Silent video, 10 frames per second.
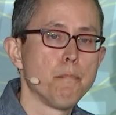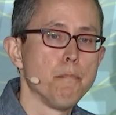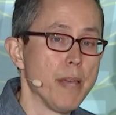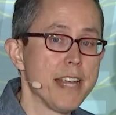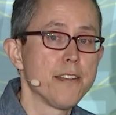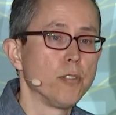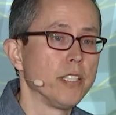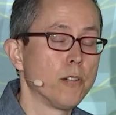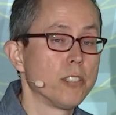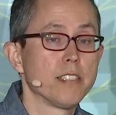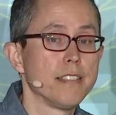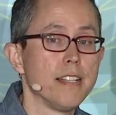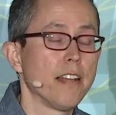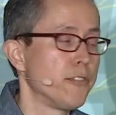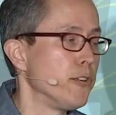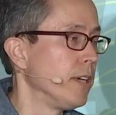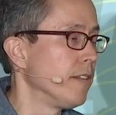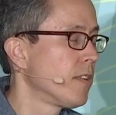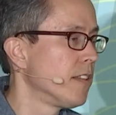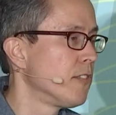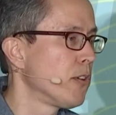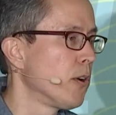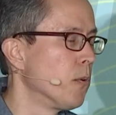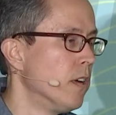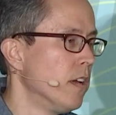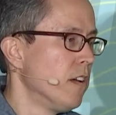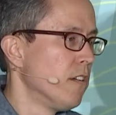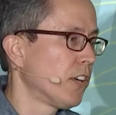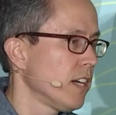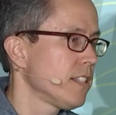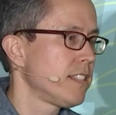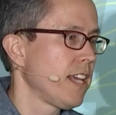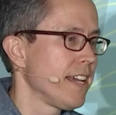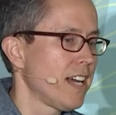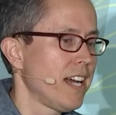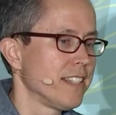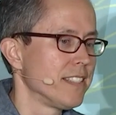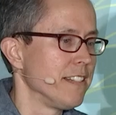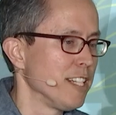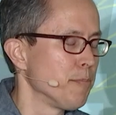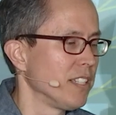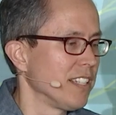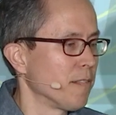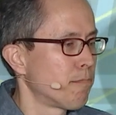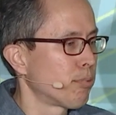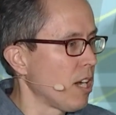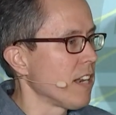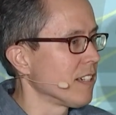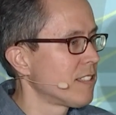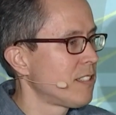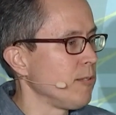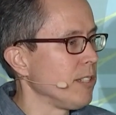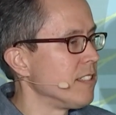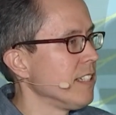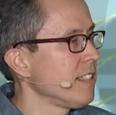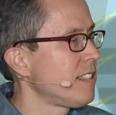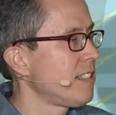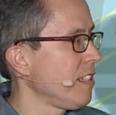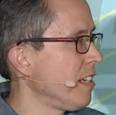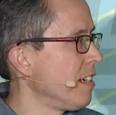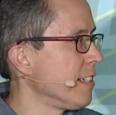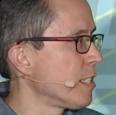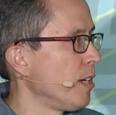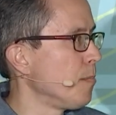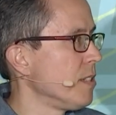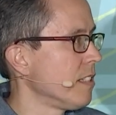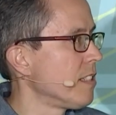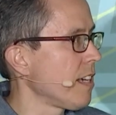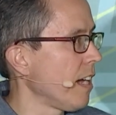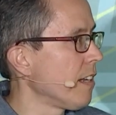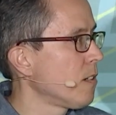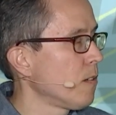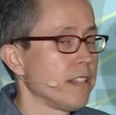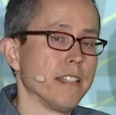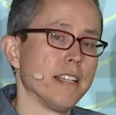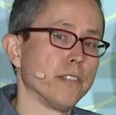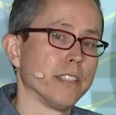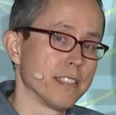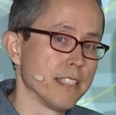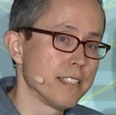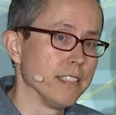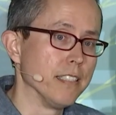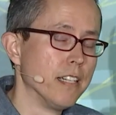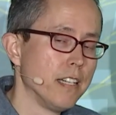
manually or just not do it. And so for us, AI is enabling products to exist in a small business category that never existed.